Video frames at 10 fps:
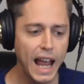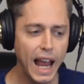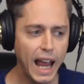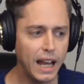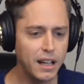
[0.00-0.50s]

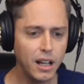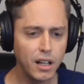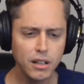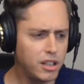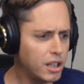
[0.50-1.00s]
And,
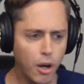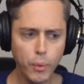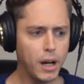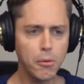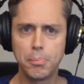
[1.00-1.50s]
you know,
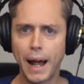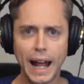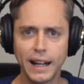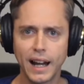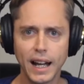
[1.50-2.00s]
we don't
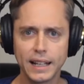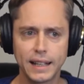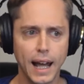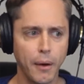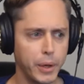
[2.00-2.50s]
bat an eye at that.